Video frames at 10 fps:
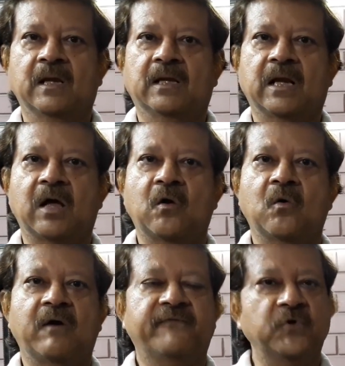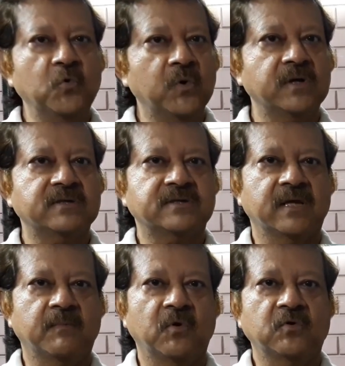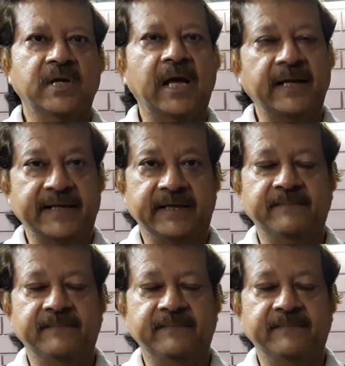Now a few words about honey.